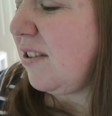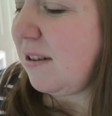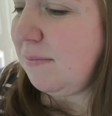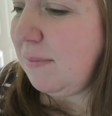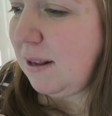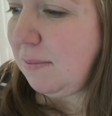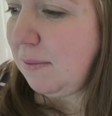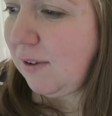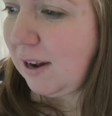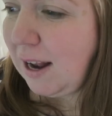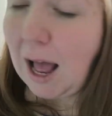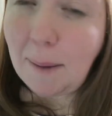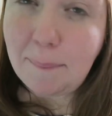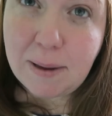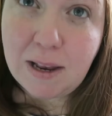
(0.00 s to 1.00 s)
just makes me feel
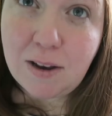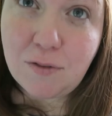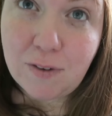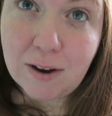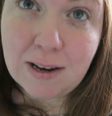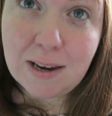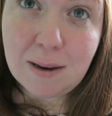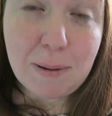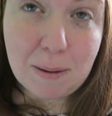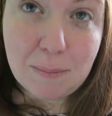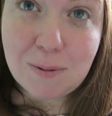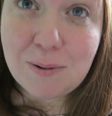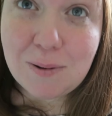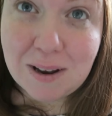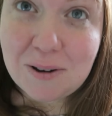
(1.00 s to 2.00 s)
happy to finally be
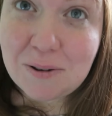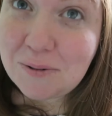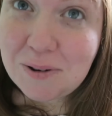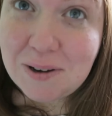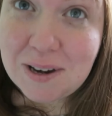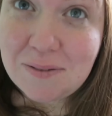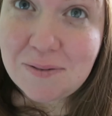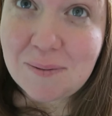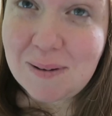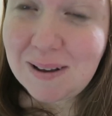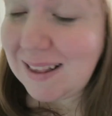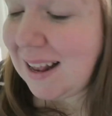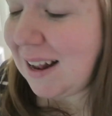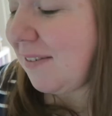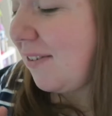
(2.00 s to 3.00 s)
able to set a routine for
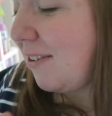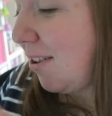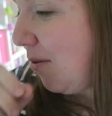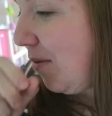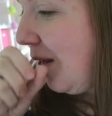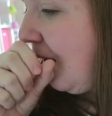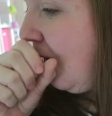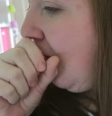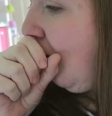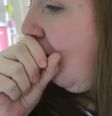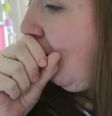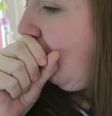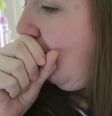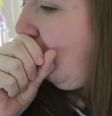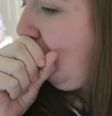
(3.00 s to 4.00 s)
myself. So,
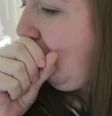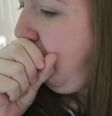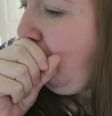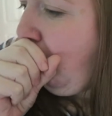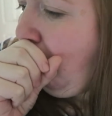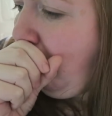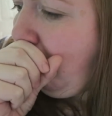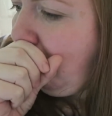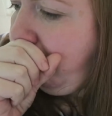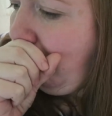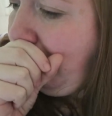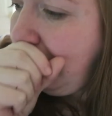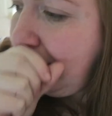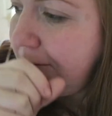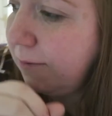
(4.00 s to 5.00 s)

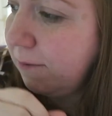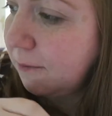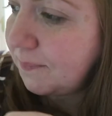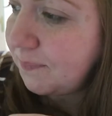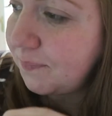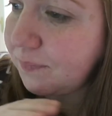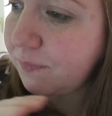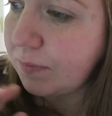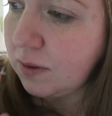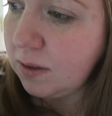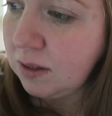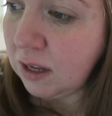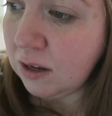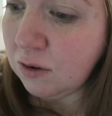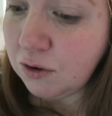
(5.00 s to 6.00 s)
I'm
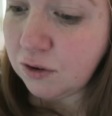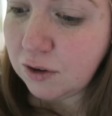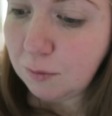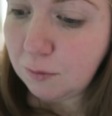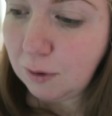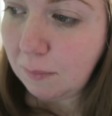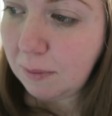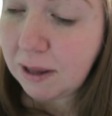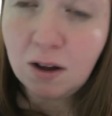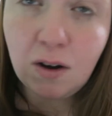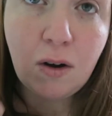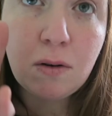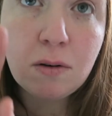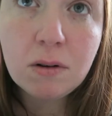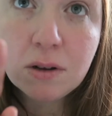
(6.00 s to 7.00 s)
going to stop the rambling.
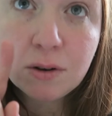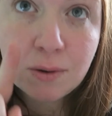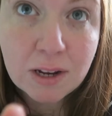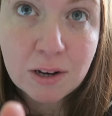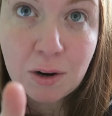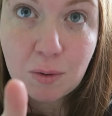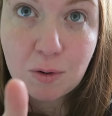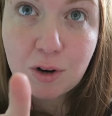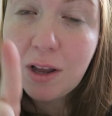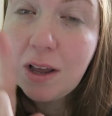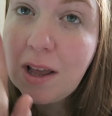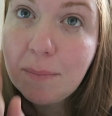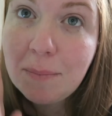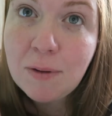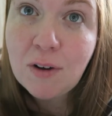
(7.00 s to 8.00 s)
Oh, quick note
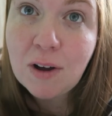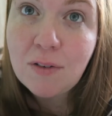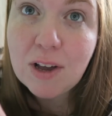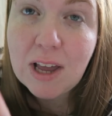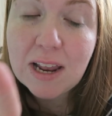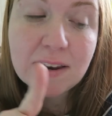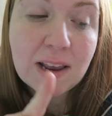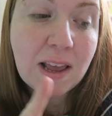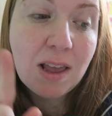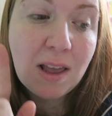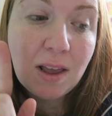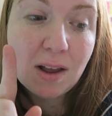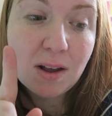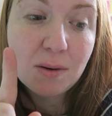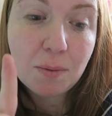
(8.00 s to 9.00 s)
before I forget.
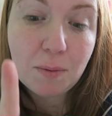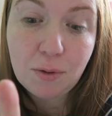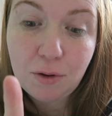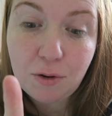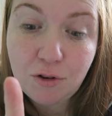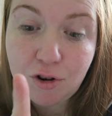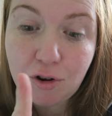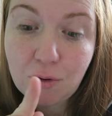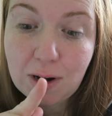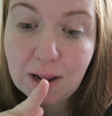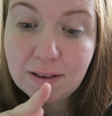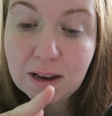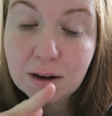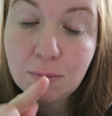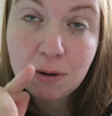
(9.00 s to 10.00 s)
The show
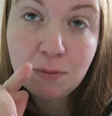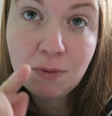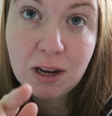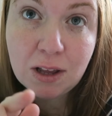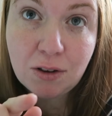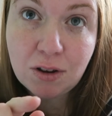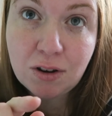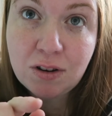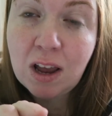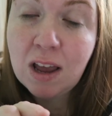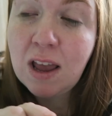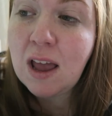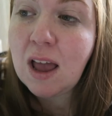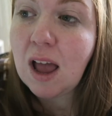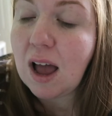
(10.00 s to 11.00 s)
last night went really good.
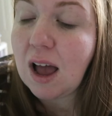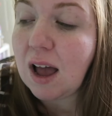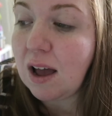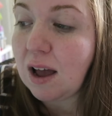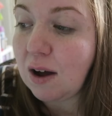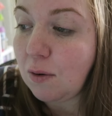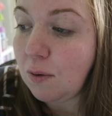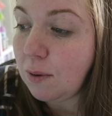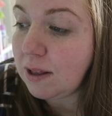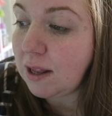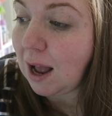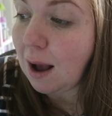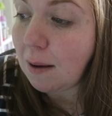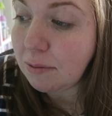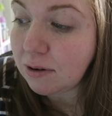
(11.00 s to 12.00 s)

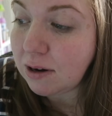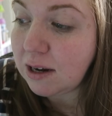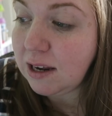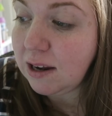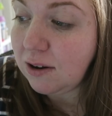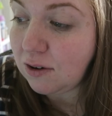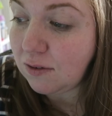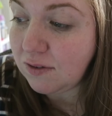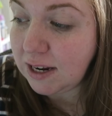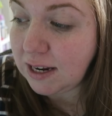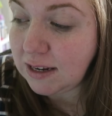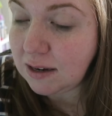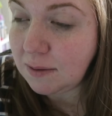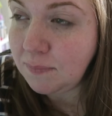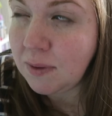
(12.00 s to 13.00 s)
Owen absolutely loved
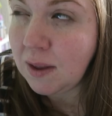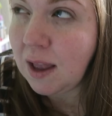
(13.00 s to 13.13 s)
it.